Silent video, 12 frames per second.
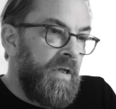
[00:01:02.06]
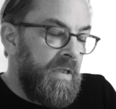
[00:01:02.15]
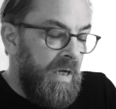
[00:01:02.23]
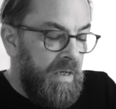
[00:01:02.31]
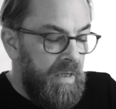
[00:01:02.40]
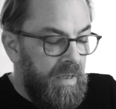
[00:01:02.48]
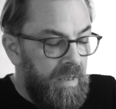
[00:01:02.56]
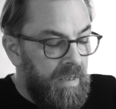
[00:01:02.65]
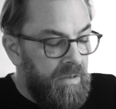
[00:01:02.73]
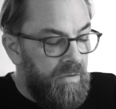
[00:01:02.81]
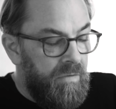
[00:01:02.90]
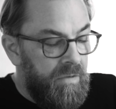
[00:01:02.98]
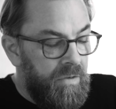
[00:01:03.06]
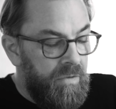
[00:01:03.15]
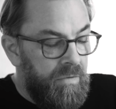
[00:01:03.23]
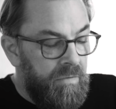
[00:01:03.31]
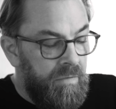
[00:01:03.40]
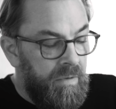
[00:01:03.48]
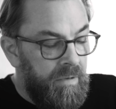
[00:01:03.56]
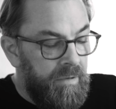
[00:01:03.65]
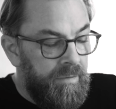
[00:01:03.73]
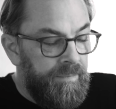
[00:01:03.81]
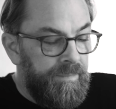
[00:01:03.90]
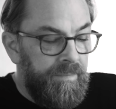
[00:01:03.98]
exciting, and it's
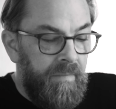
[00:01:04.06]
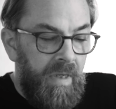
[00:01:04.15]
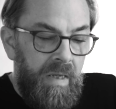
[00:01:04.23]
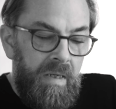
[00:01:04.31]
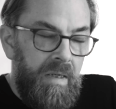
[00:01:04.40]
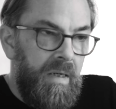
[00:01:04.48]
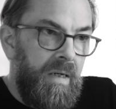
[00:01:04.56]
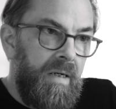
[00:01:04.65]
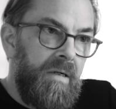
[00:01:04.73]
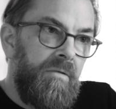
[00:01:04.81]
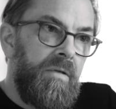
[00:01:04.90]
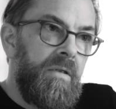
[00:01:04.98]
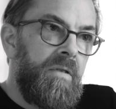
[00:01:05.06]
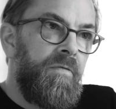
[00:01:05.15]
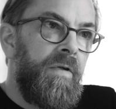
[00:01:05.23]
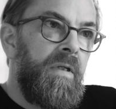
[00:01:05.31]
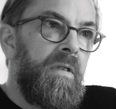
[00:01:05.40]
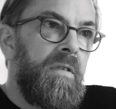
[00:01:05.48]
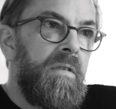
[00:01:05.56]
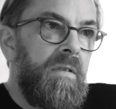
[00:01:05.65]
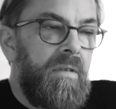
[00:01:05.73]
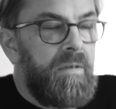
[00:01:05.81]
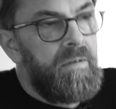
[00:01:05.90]
also, I don't know, it just feels